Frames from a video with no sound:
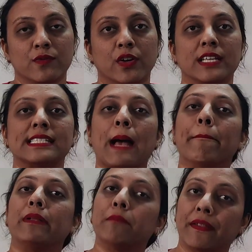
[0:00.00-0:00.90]
For
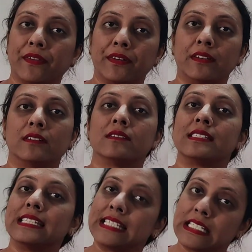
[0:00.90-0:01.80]
example, mother,
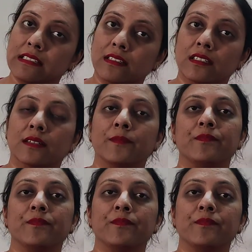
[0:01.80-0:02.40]
sister,